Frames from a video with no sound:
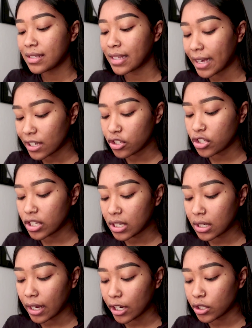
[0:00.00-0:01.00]

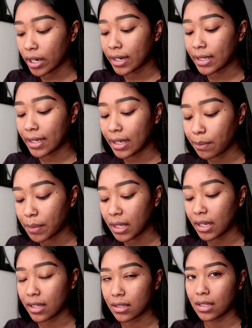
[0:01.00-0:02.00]
section. I try to keep
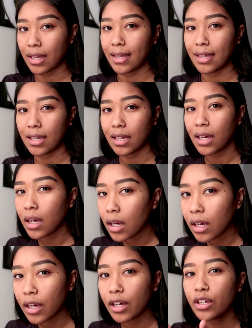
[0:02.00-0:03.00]
it as like
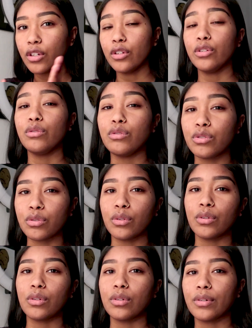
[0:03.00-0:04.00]

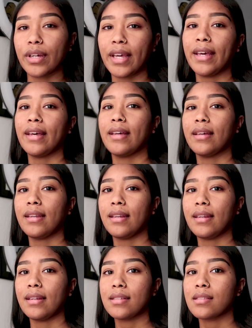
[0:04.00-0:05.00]
neutral
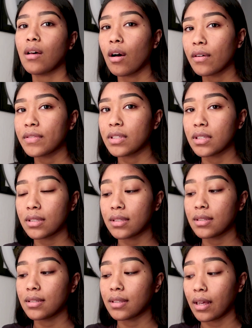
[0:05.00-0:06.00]
and soft
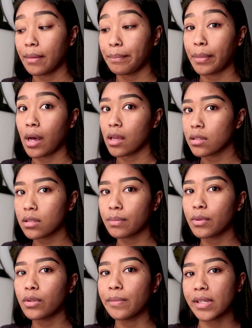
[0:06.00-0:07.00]
as
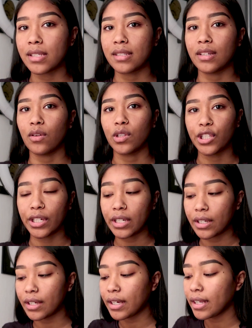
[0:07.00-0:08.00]
possible but still
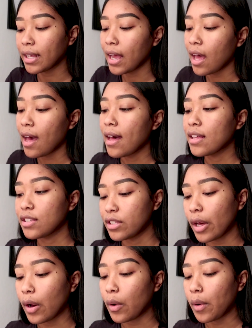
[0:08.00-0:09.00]
look good.
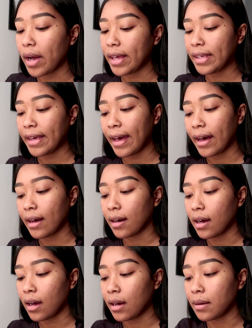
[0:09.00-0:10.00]
So
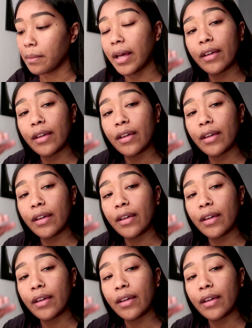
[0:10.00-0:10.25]
yeah,